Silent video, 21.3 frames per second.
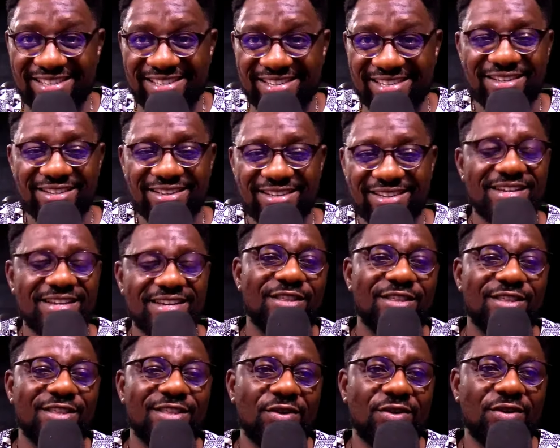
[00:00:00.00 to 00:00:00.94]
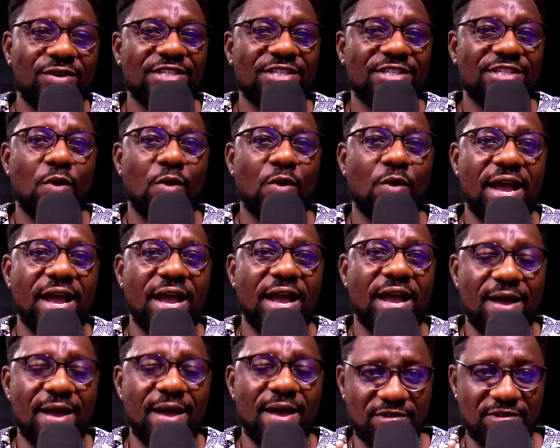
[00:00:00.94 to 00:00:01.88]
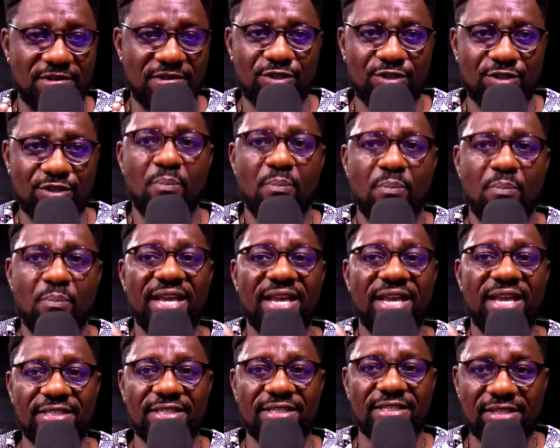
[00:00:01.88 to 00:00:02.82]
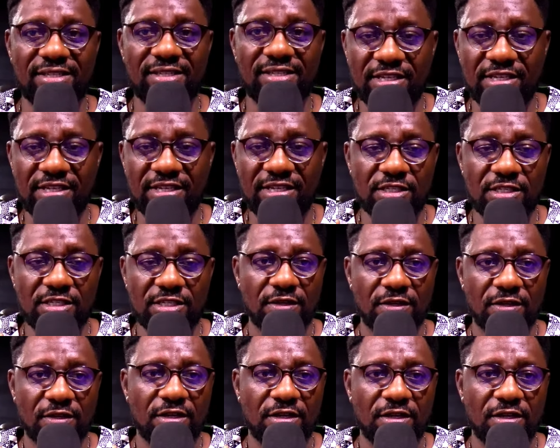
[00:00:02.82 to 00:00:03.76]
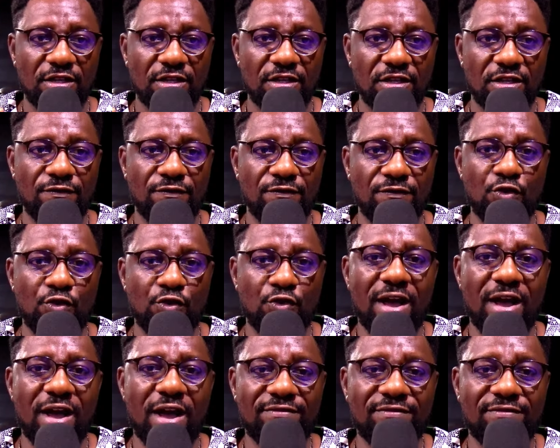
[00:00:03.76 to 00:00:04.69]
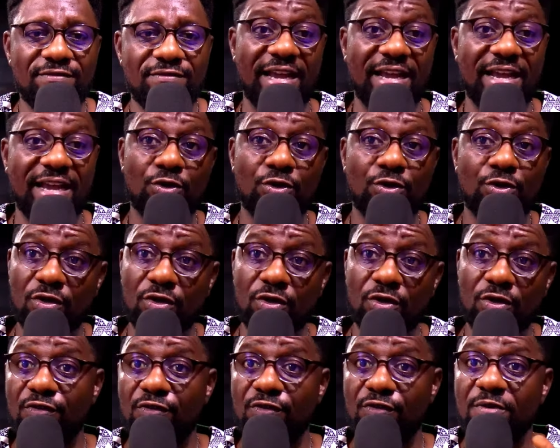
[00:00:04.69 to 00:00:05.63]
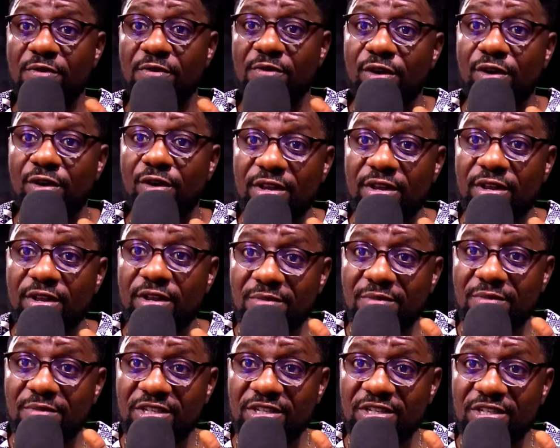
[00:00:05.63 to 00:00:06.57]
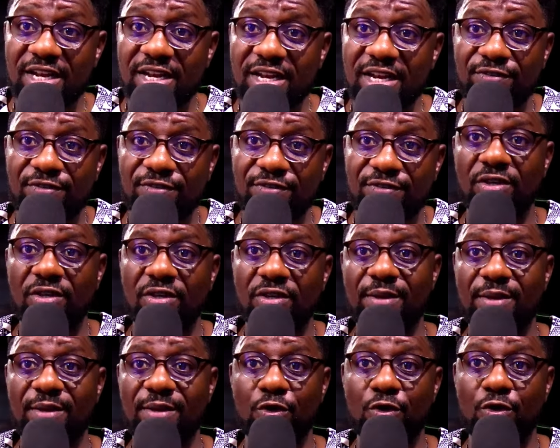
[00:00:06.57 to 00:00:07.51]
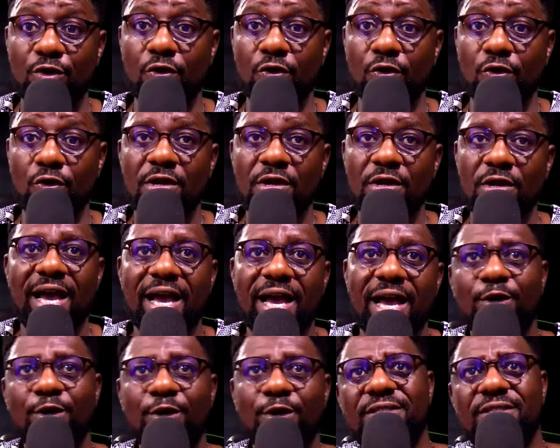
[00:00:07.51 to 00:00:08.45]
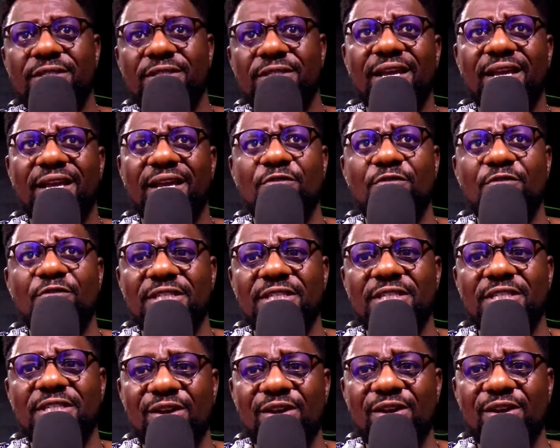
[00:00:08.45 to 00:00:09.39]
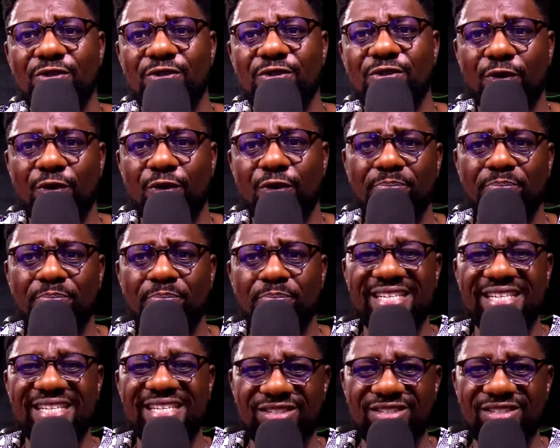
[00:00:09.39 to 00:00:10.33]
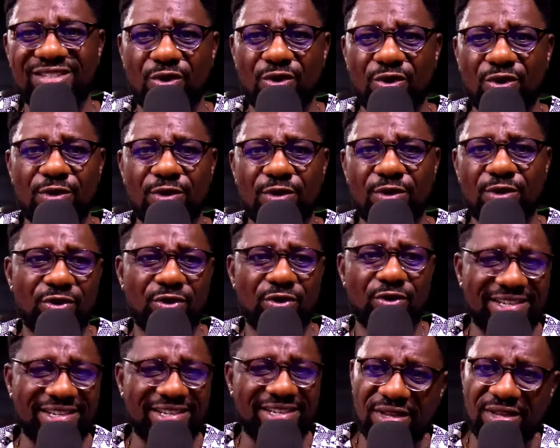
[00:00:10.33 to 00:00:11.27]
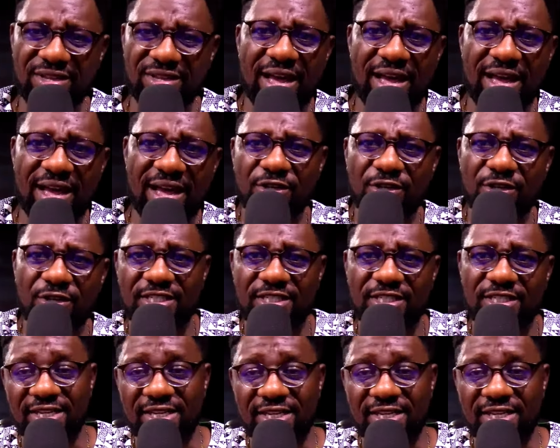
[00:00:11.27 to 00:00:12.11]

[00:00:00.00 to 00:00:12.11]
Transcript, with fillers: The only reason why I'm trying to pace it is, if you have, like I told you, if you've been following me on this channel for a long time, you know, I'm not a kind of person that looks for peace or I want to rest. I'm not interested in that.